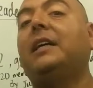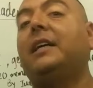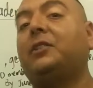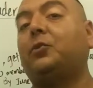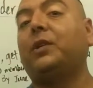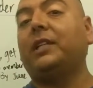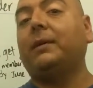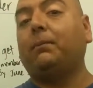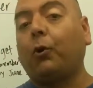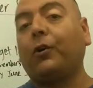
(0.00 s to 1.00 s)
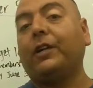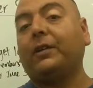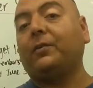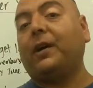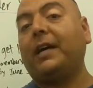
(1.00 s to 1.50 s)
it's really
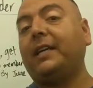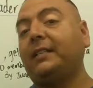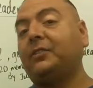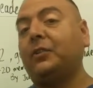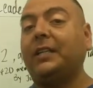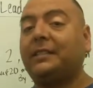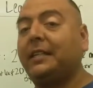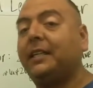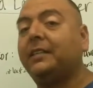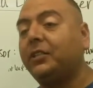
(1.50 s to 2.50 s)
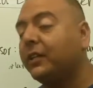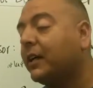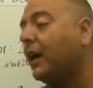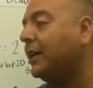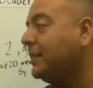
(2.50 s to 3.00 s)
important, right? So let's get into the
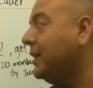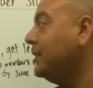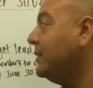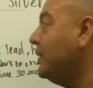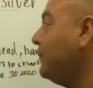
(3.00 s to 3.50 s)
content.